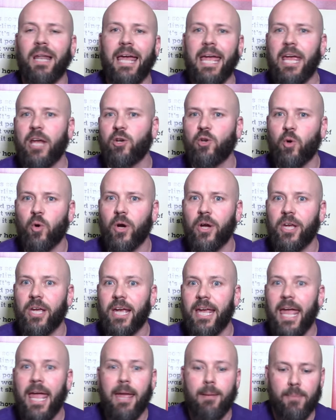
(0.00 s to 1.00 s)
playing during
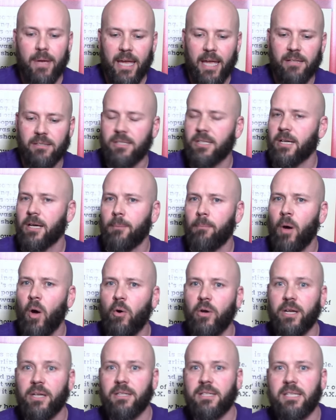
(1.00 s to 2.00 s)
a game against an
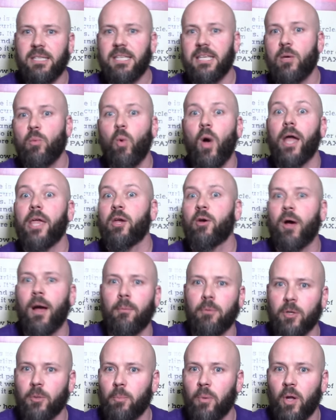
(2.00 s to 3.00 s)
opponent to see what you're
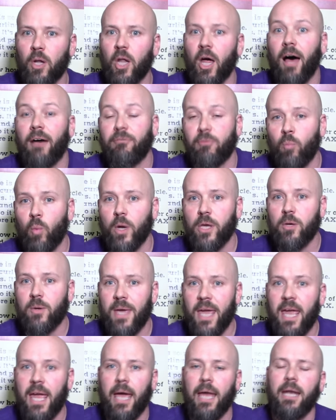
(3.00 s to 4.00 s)
able to pull off and what you
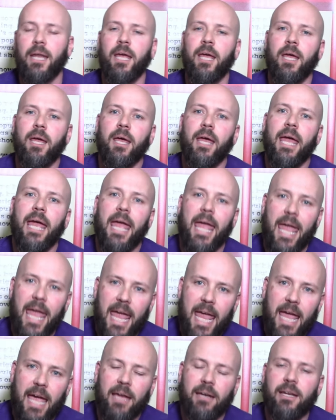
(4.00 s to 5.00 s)
can't.
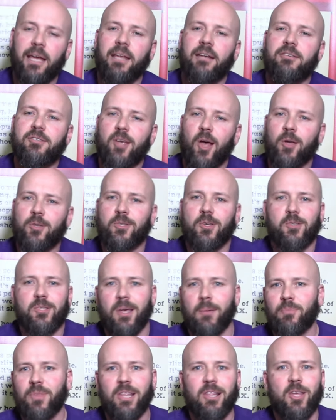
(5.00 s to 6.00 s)
And it is also
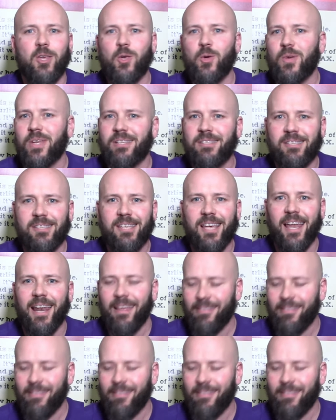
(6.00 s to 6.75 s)
something that you can sit